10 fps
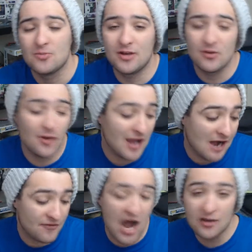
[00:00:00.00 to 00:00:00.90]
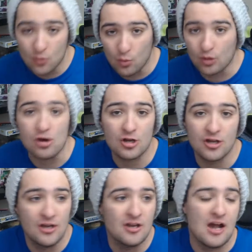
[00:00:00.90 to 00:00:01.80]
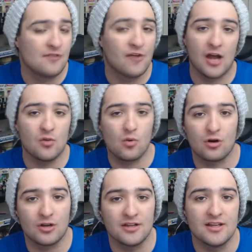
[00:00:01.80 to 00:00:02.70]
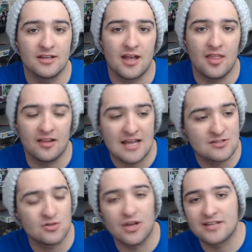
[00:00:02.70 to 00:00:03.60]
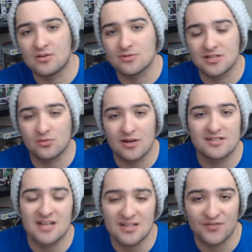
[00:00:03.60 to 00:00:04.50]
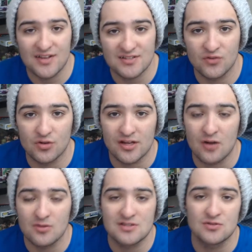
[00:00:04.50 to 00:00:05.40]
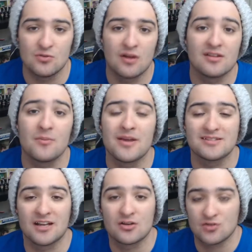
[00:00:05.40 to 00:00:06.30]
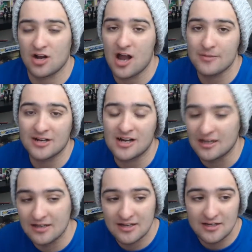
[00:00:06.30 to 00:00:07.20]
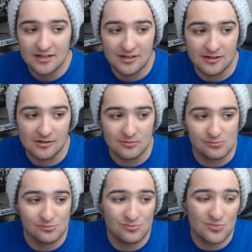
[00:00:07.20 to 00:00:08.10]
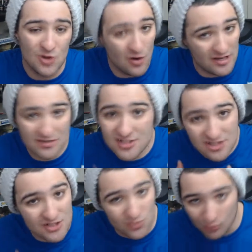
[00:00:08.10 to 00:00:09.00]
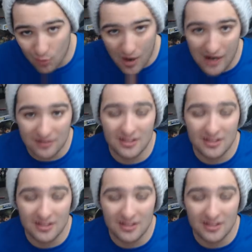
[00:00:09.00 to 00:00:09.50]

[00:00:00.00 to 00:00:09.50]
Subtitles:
But anyway, I've gone to work, and then the last 2 days I was at the Renaissance Festival, and then I went to the Amazing Arizona Comic Con. No energy drinks required.